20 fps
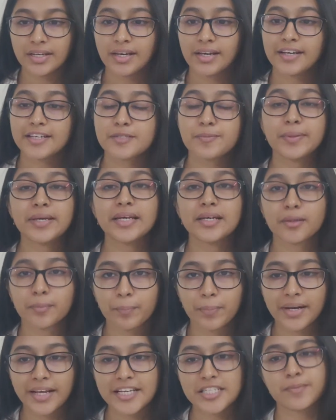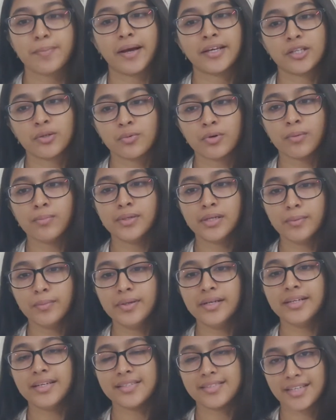is being replaced by the verbal
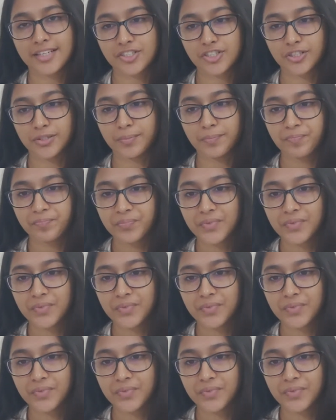ability section.